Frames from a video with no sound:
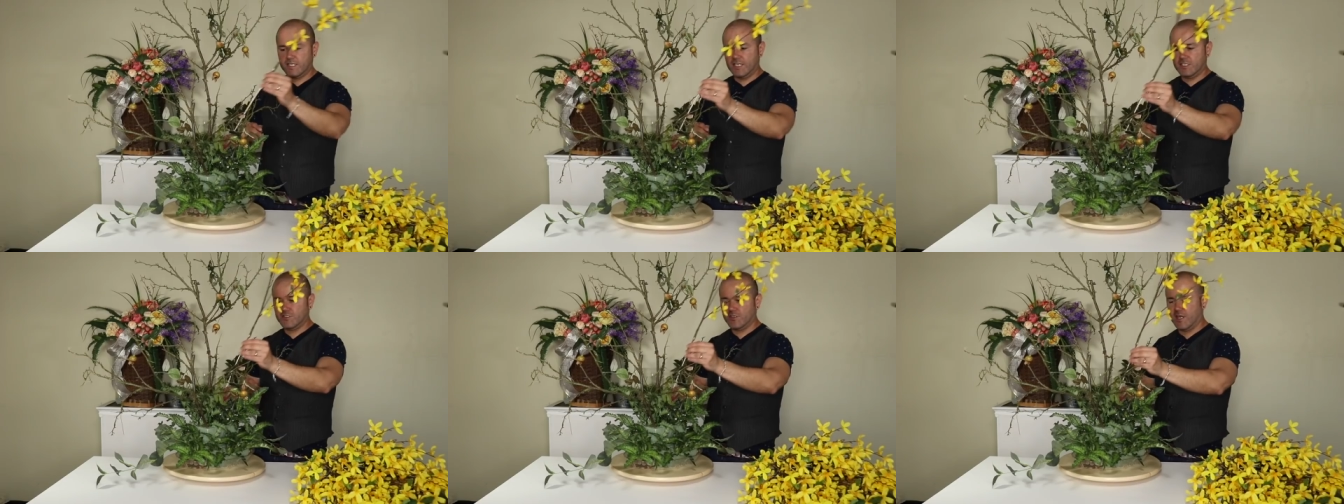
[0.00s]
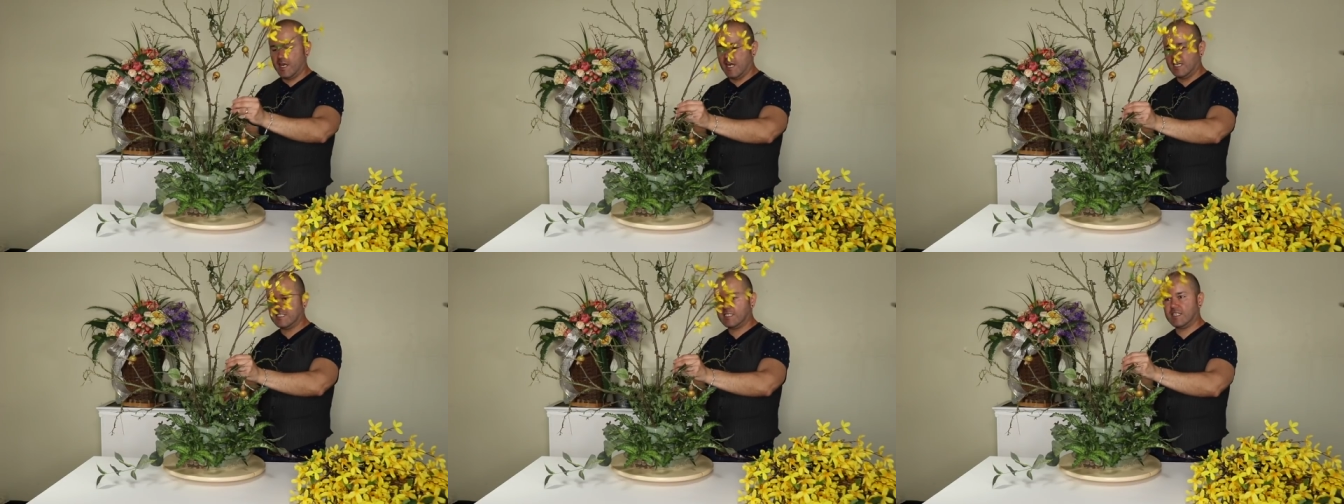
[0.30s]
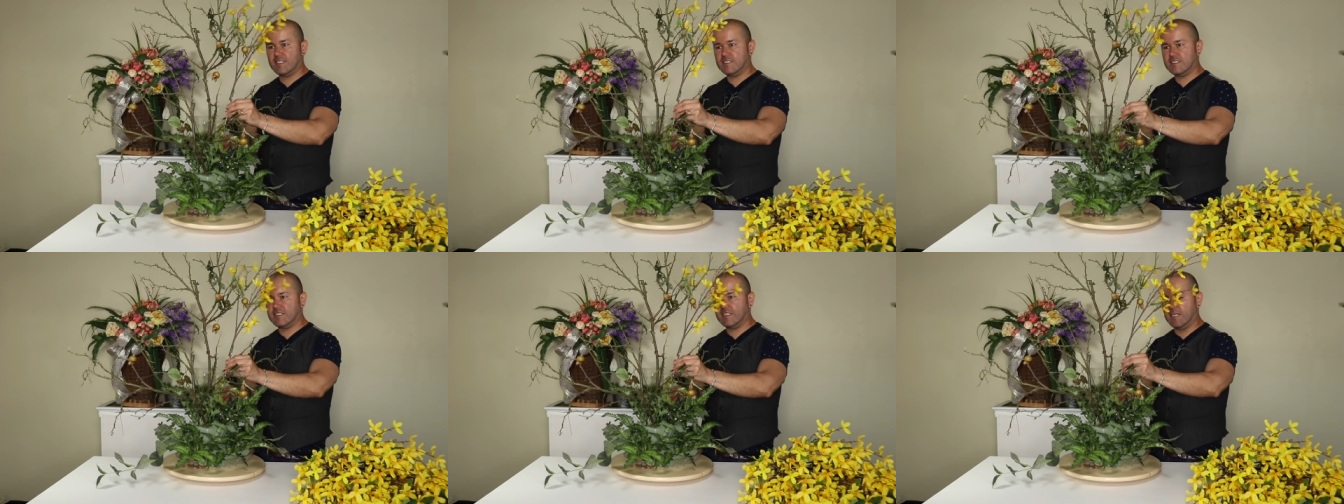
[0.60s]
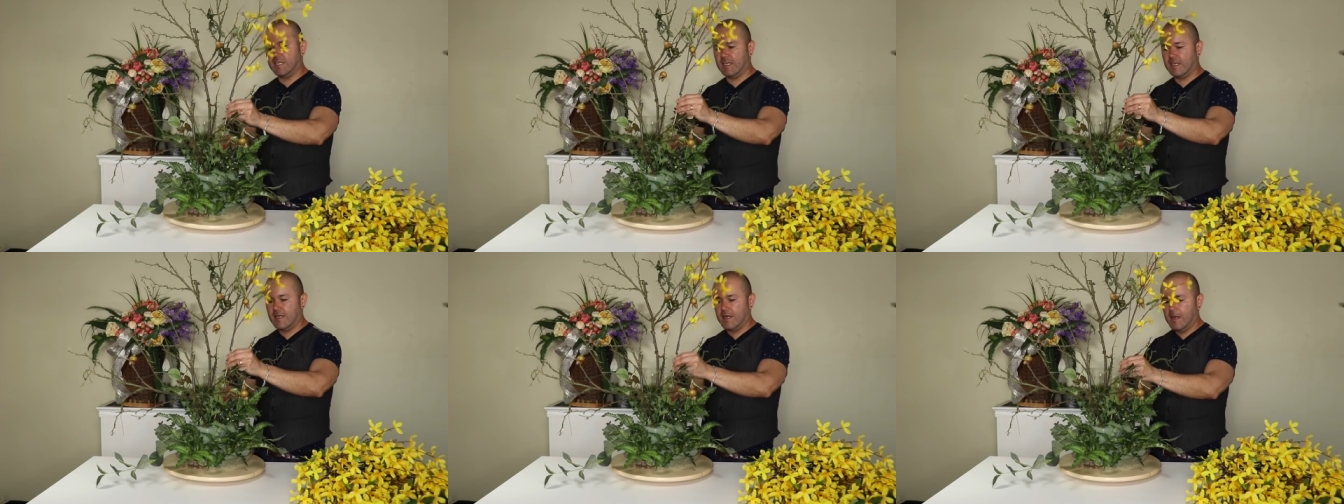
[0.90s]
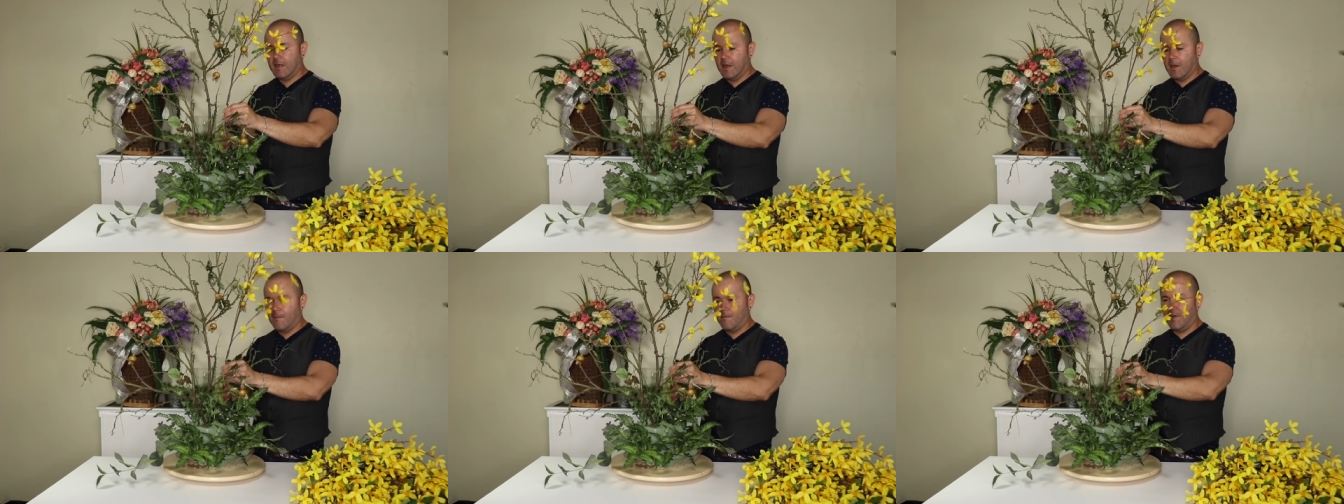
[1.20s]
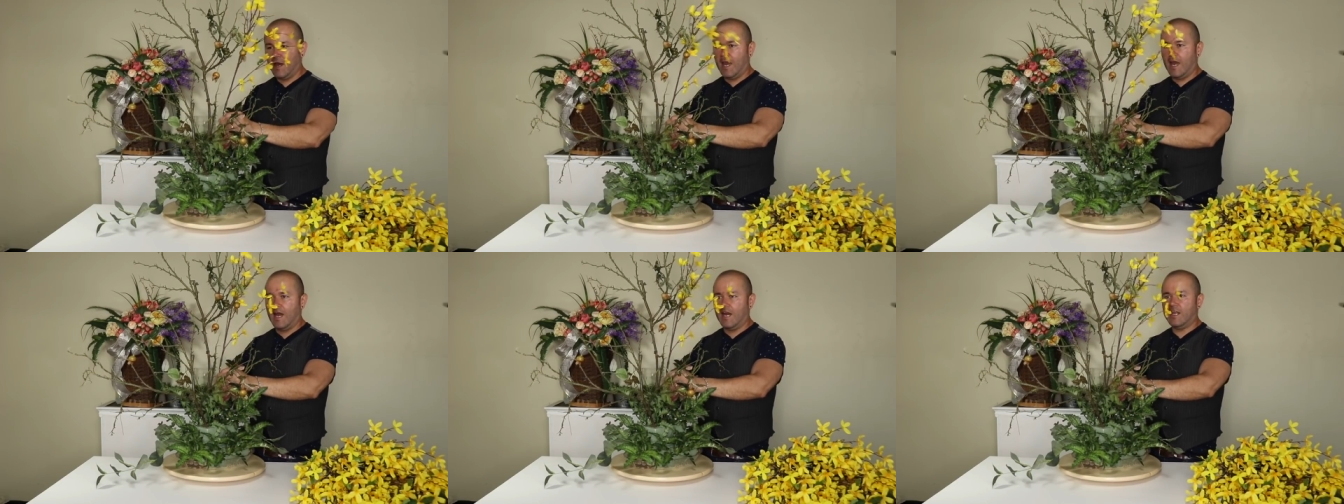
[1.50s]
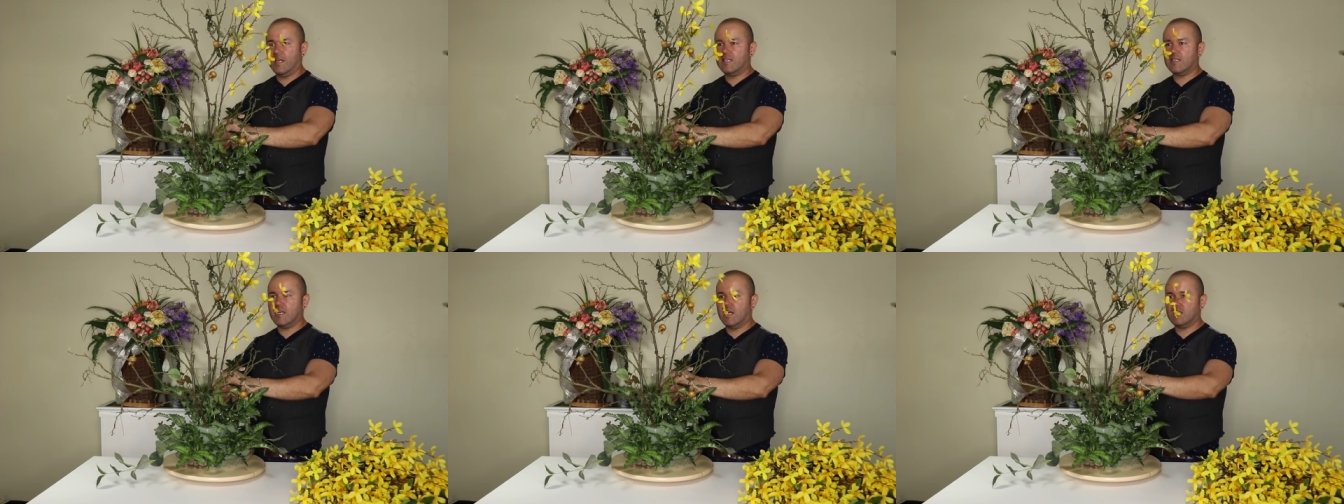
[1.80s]
and as you guys can see, by
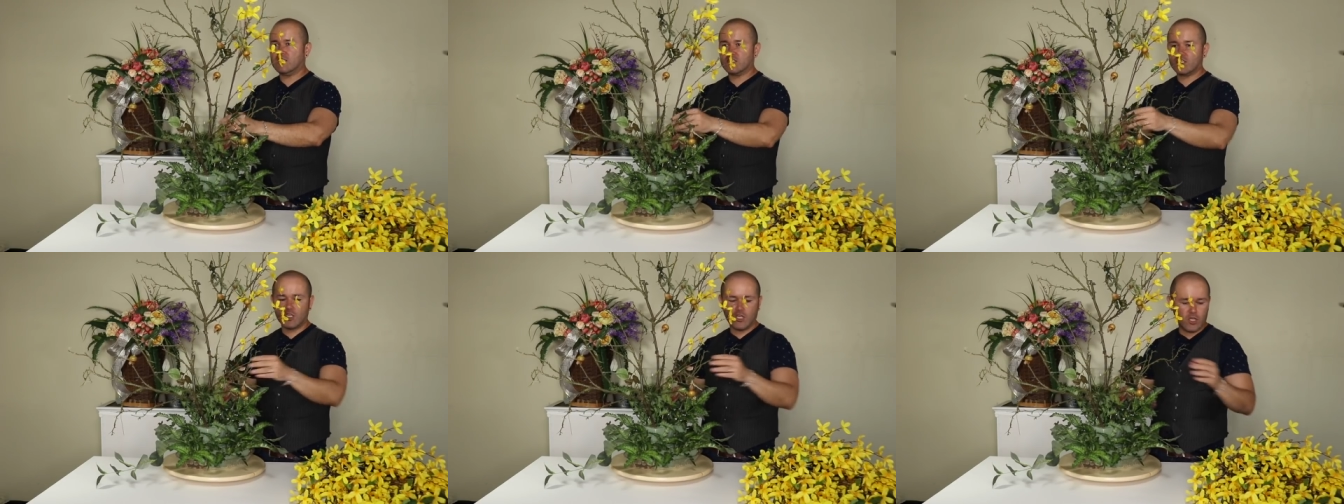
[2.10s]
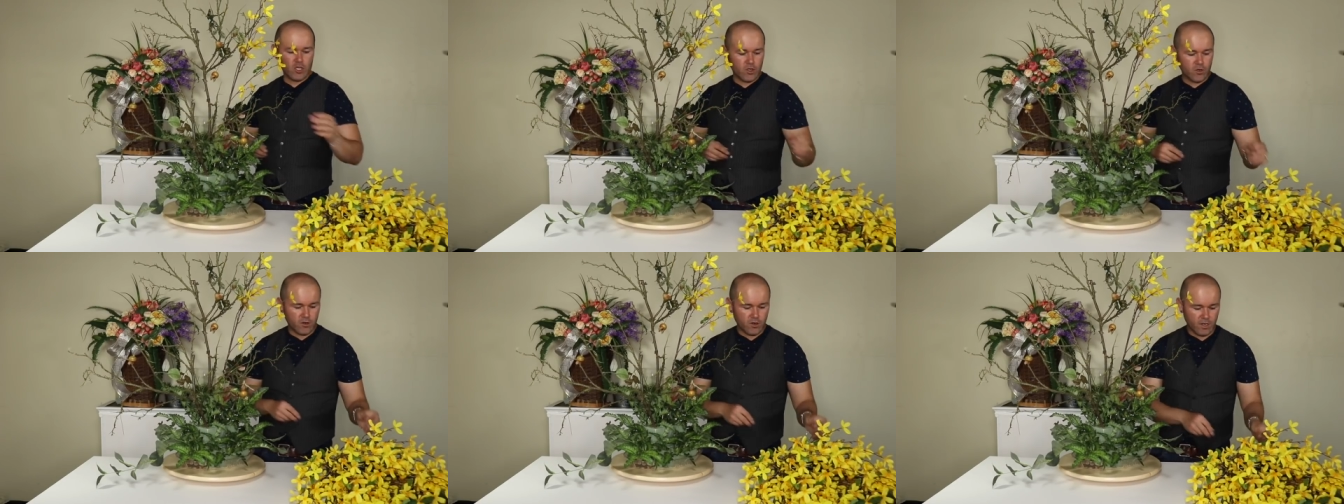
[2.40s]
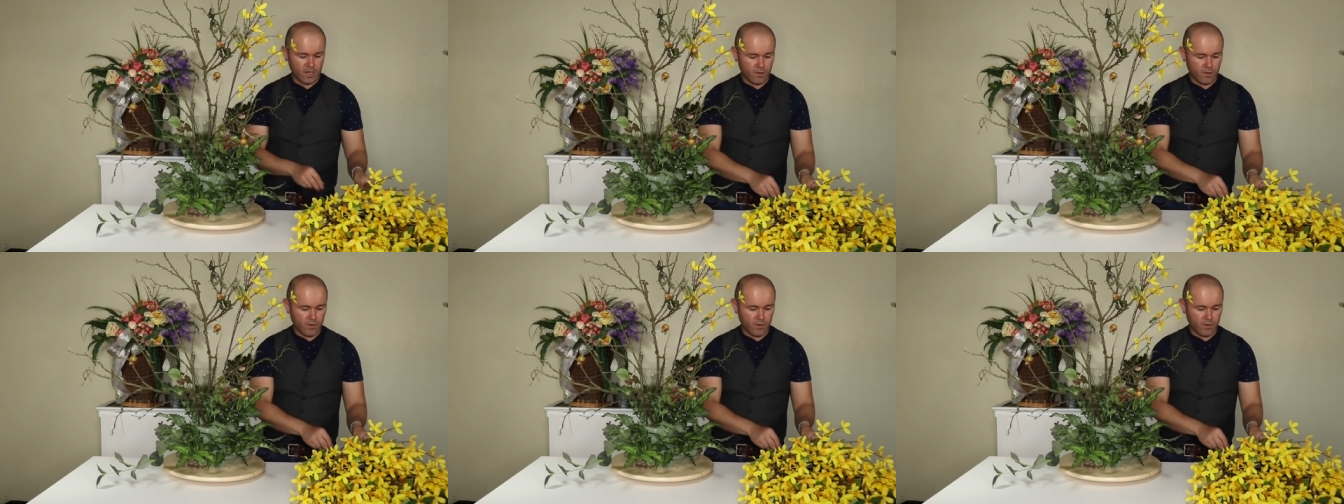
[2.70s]
adding that skewer,